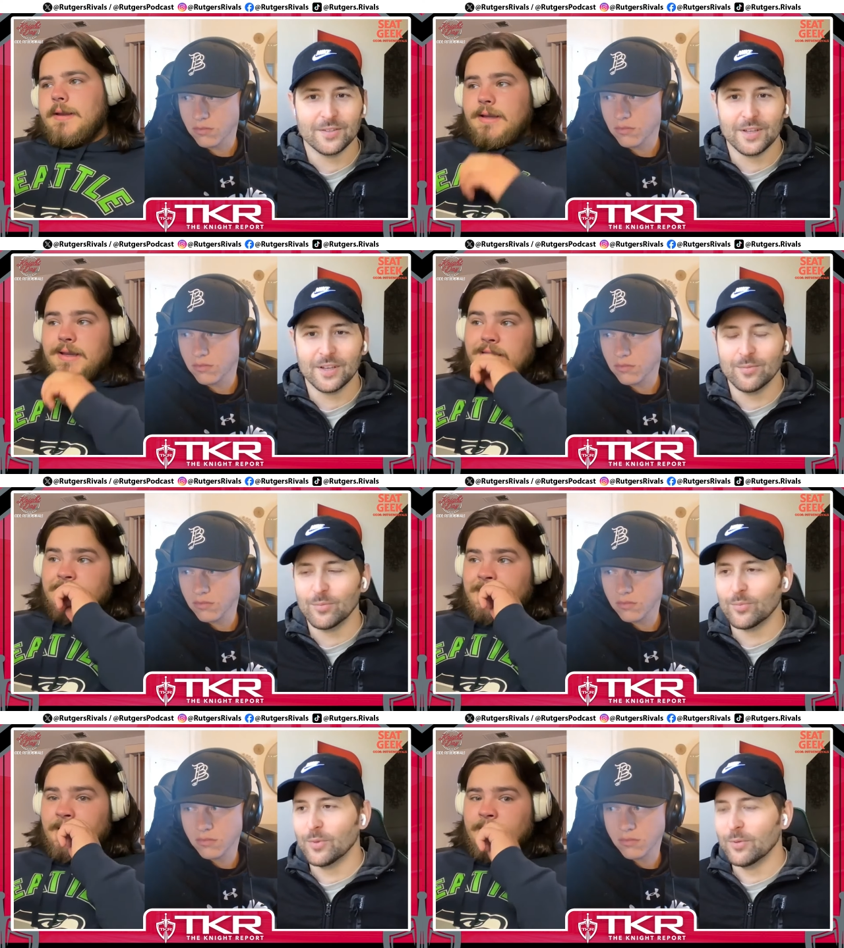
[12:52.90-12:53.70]
Speaker 1: to get
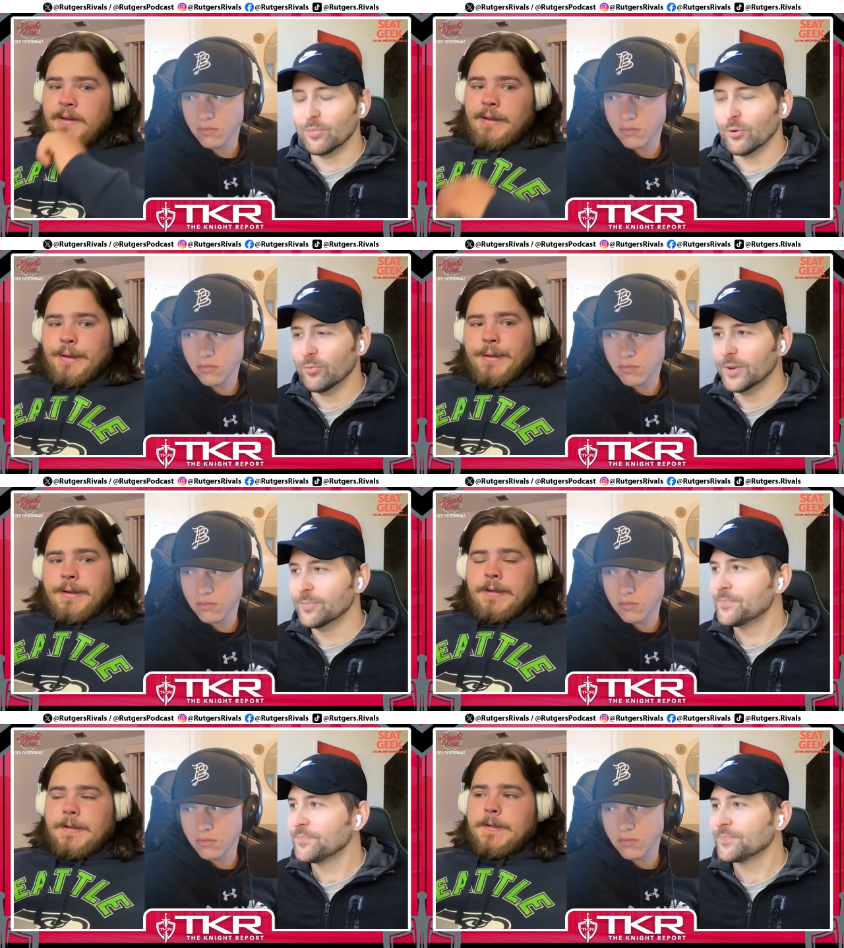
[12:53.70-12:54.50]

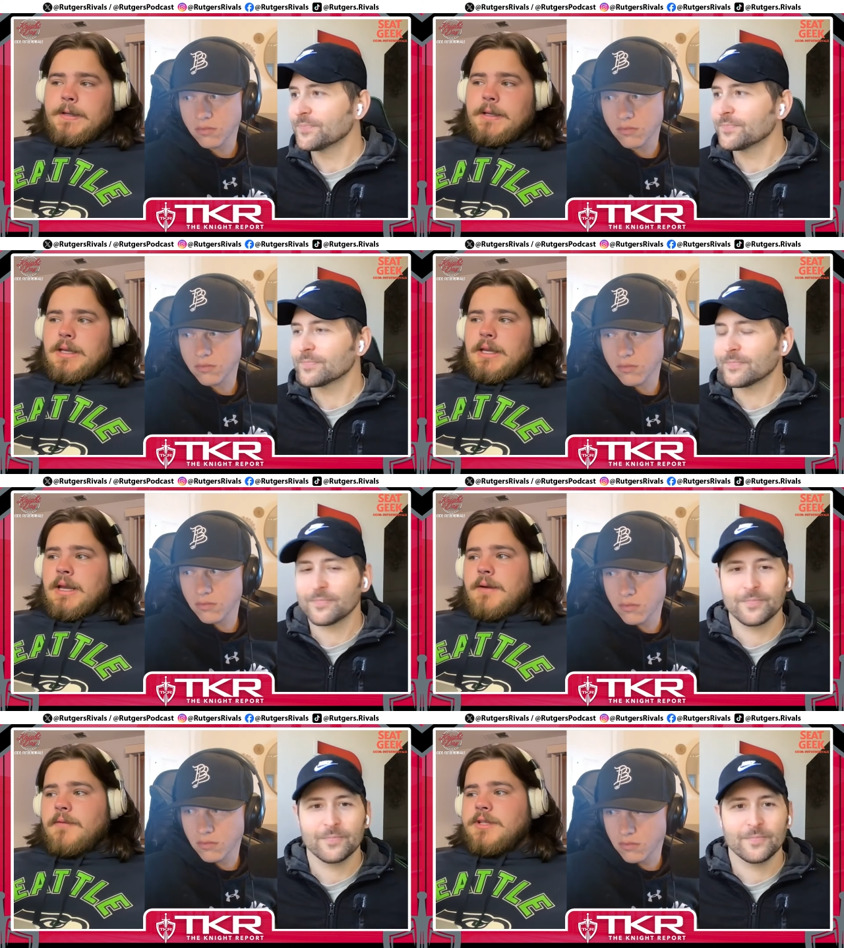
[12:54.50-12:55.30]
improvement?
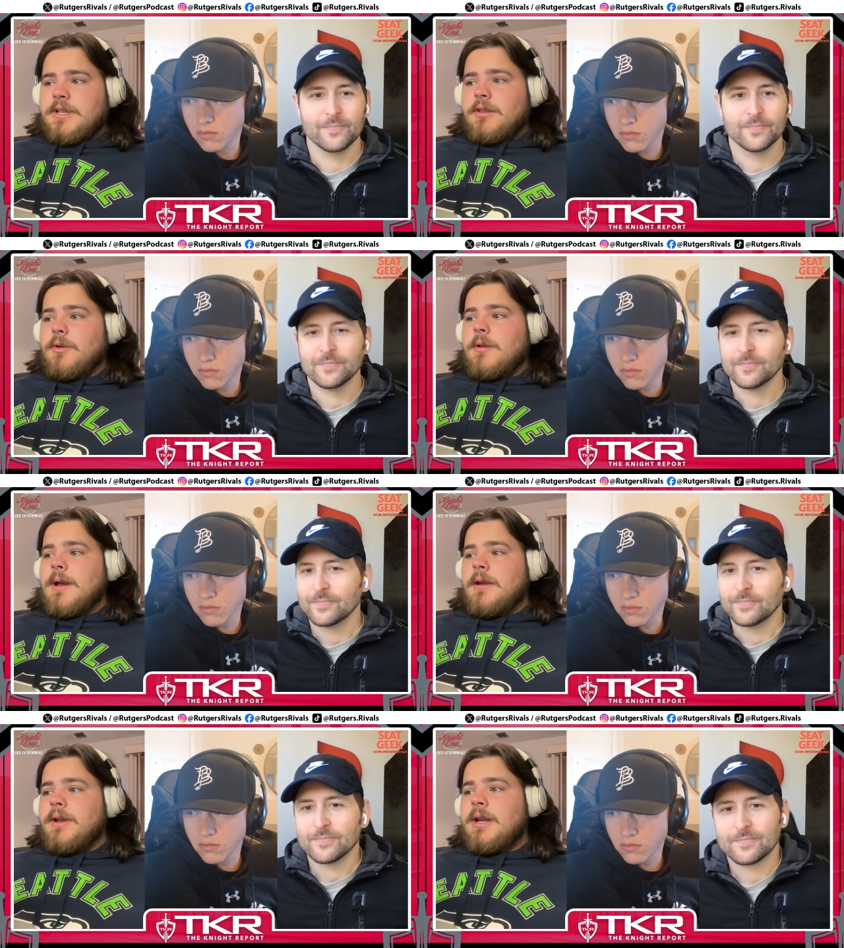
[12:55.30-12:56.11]
Speaker 2: Yeah, obviously the
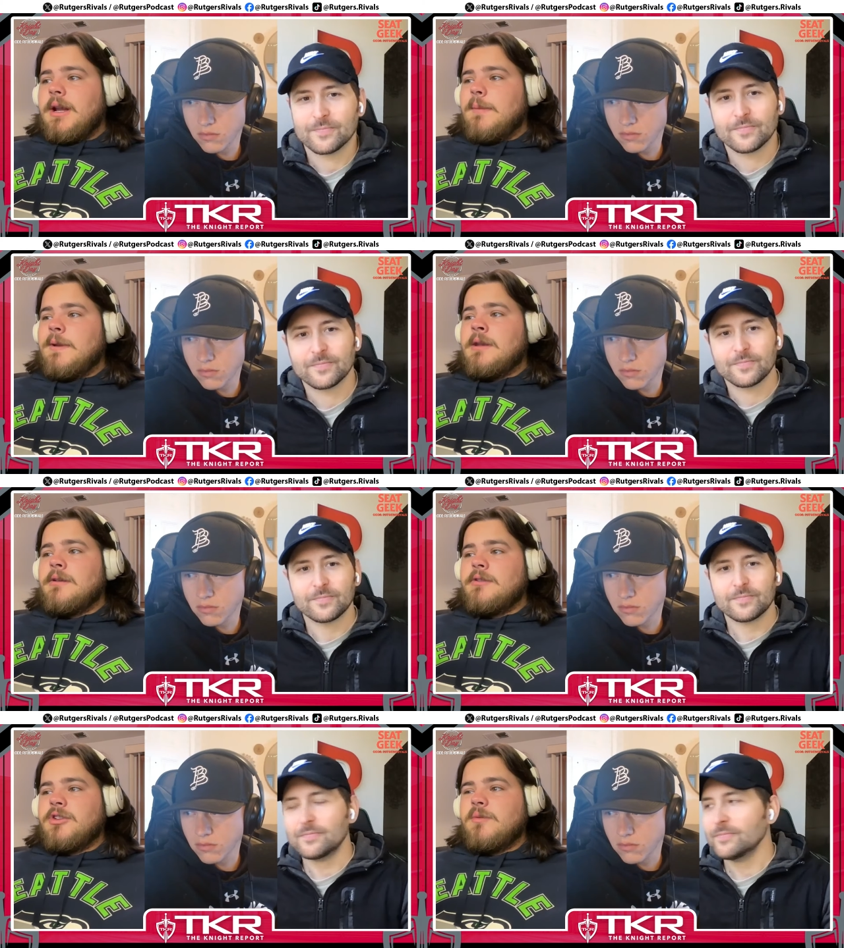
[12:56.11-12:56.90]
rebounding. I
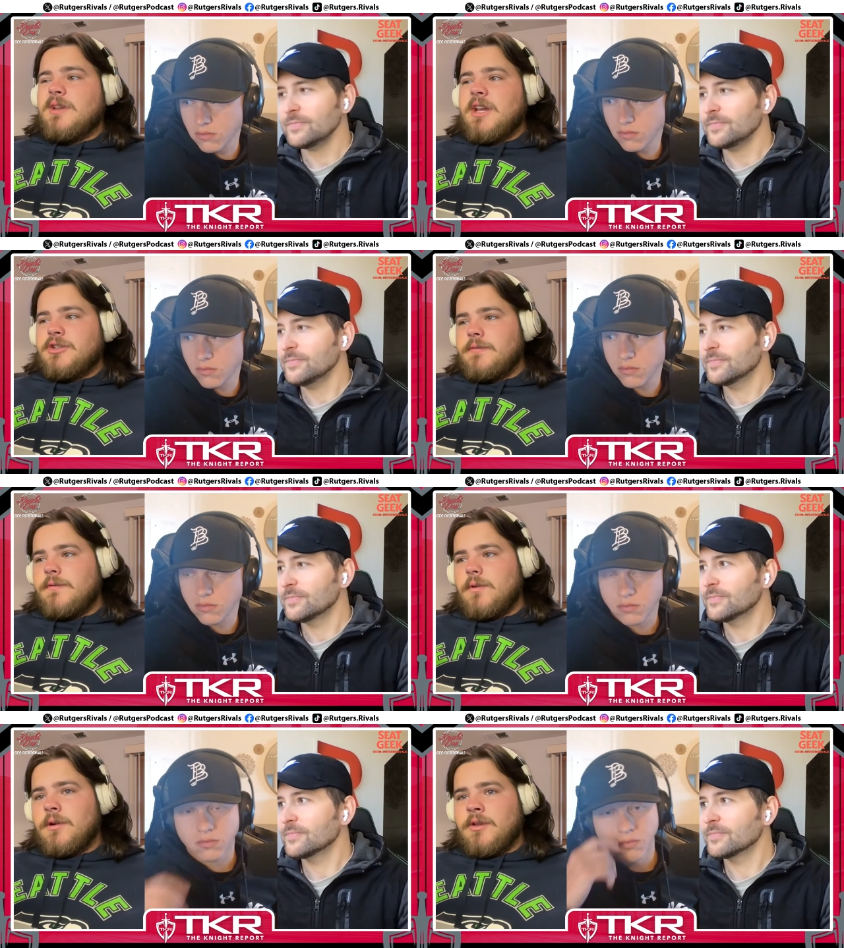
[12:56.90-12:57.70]
mean, Zuby Ejufor,